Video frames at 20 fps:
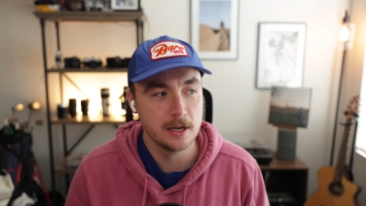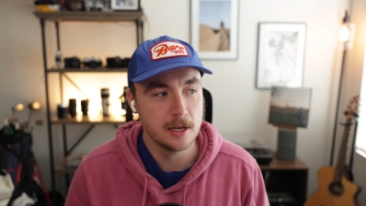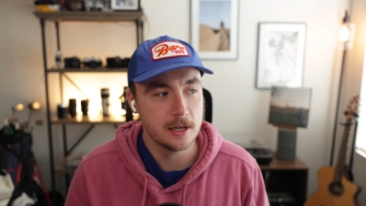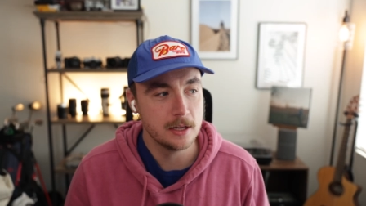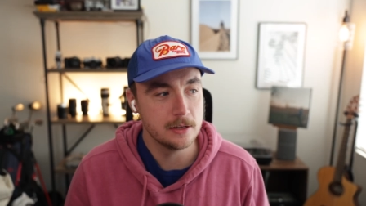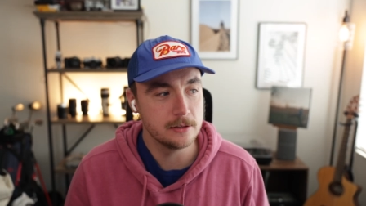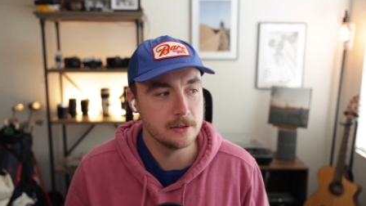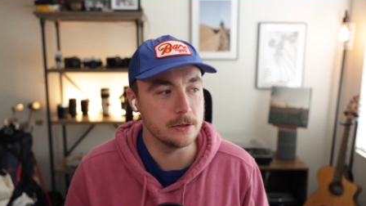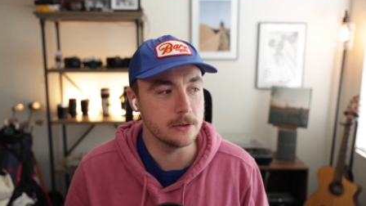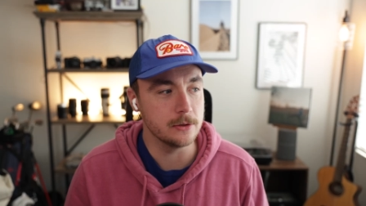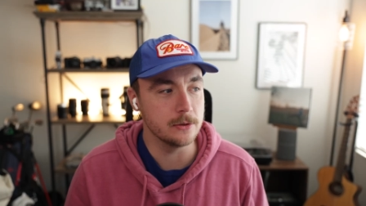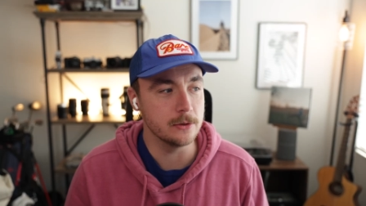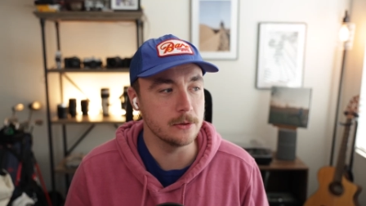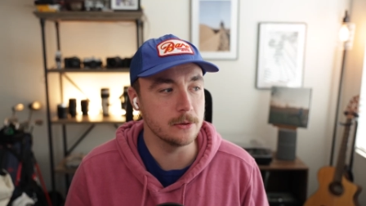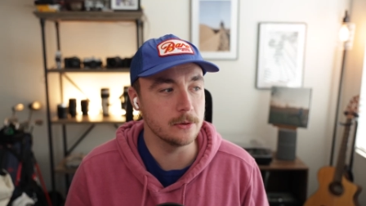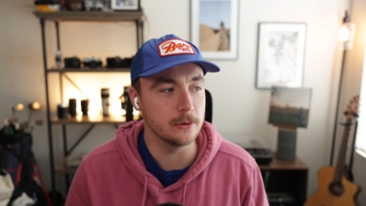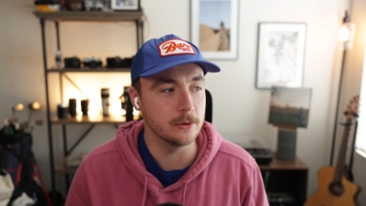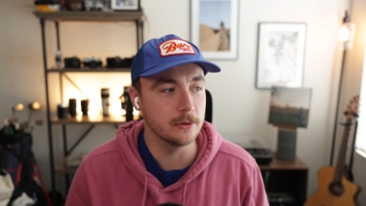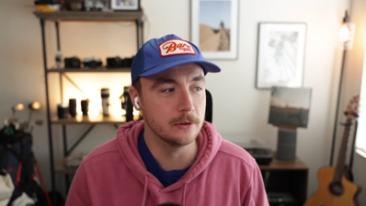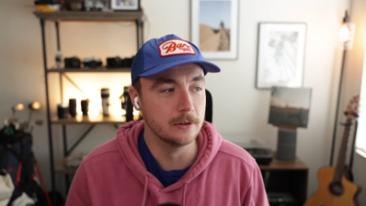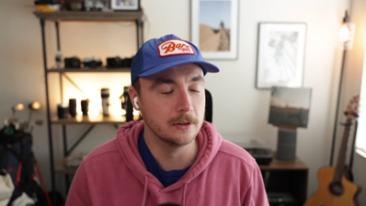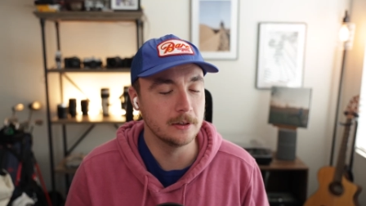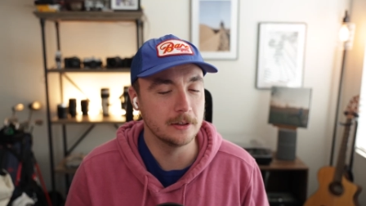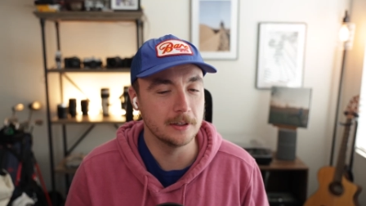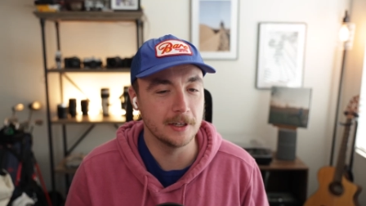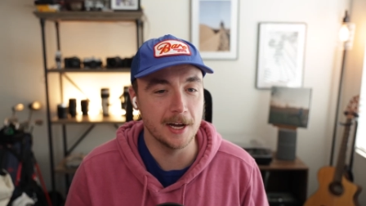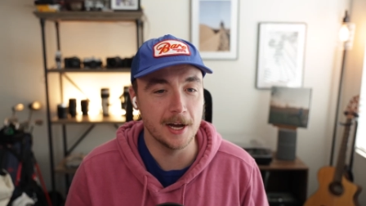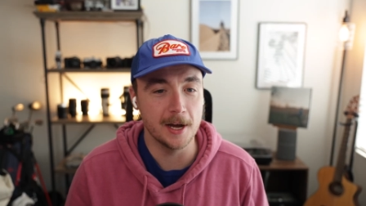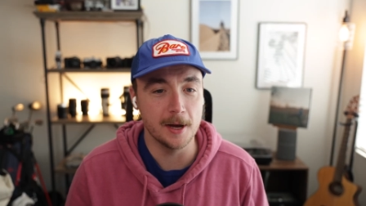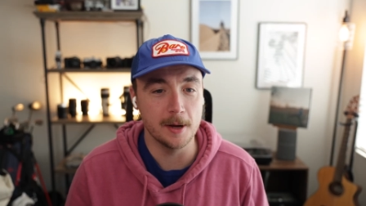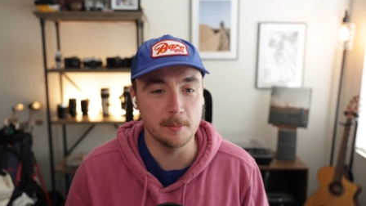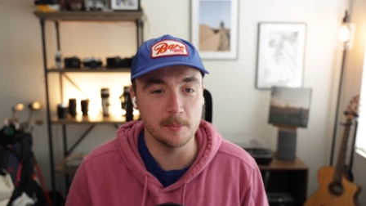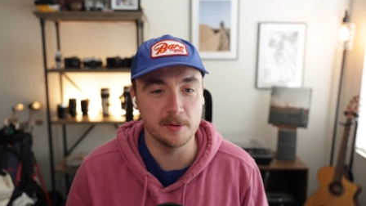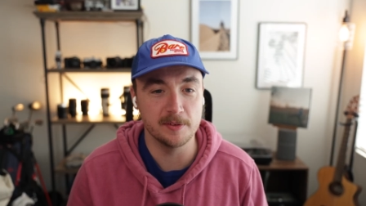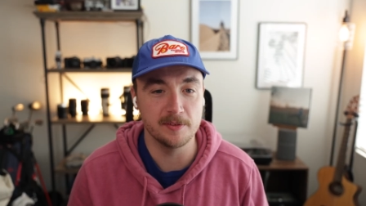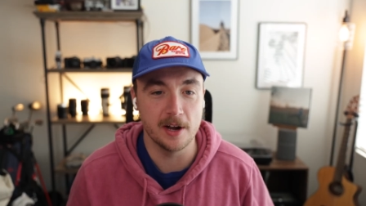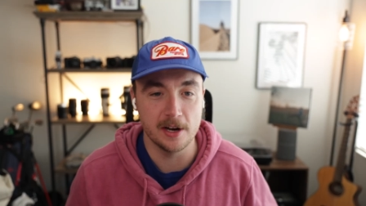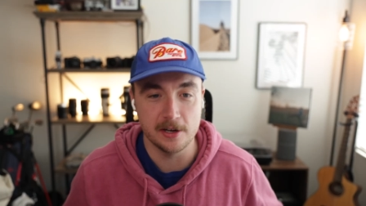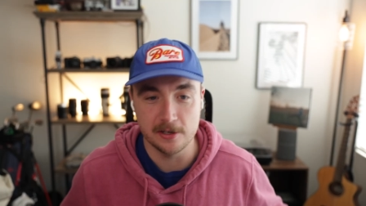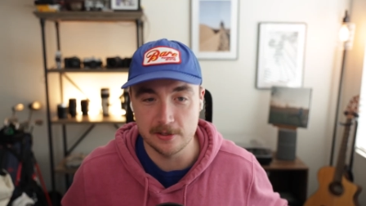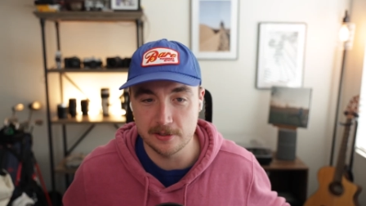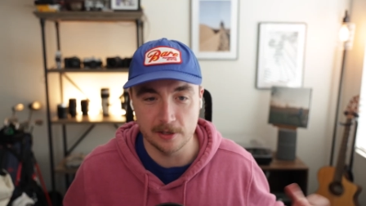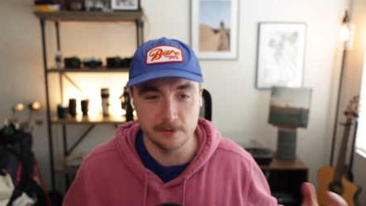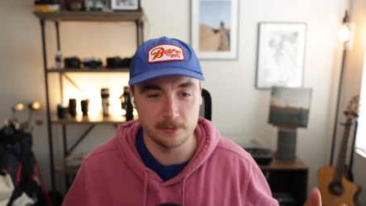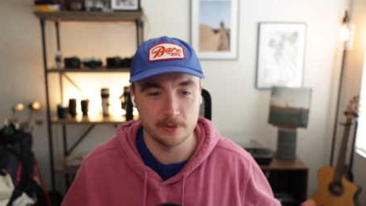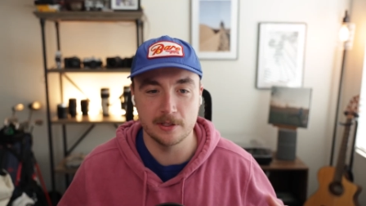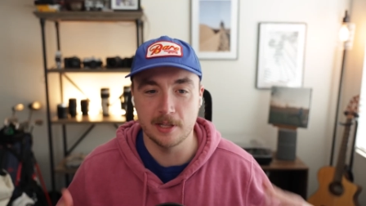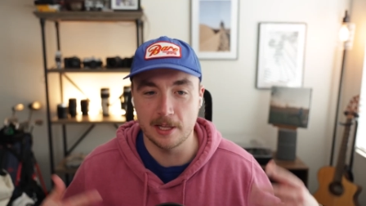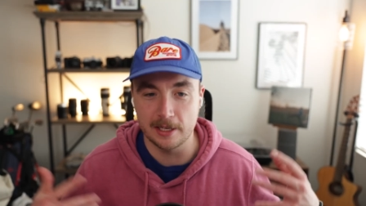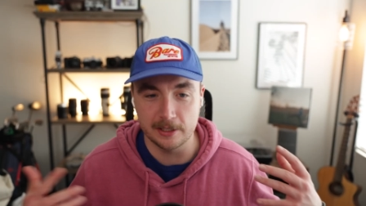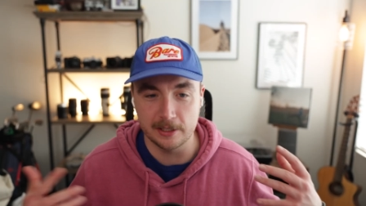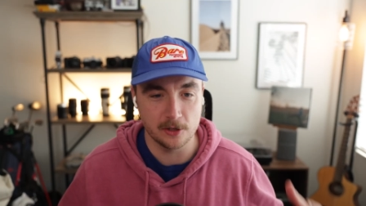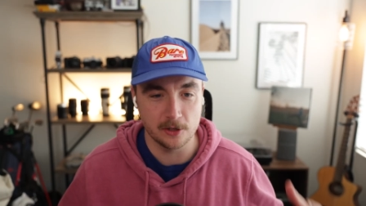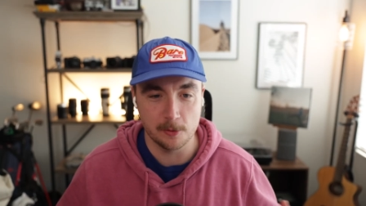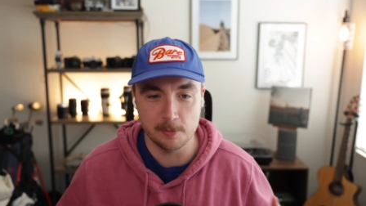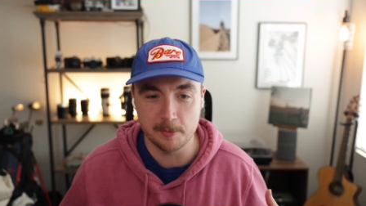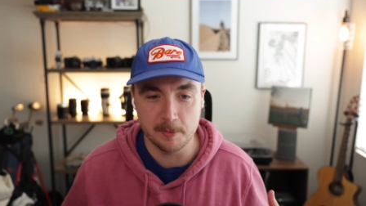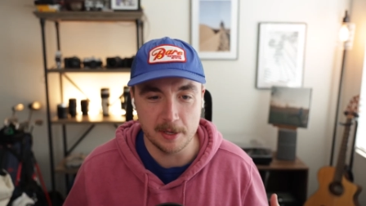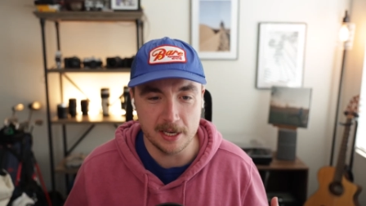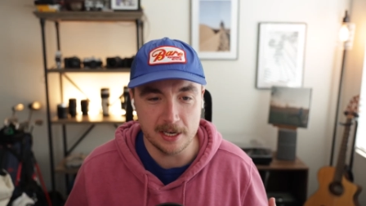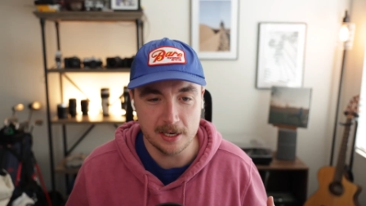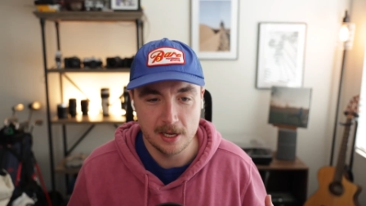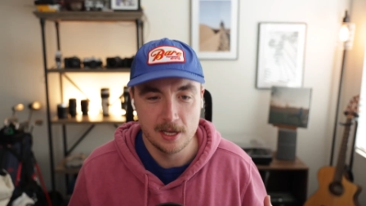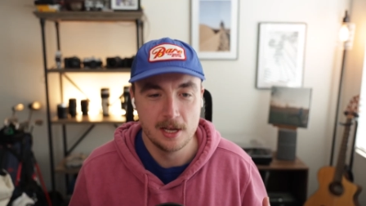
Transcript: to uh, provide yourself with like dopamine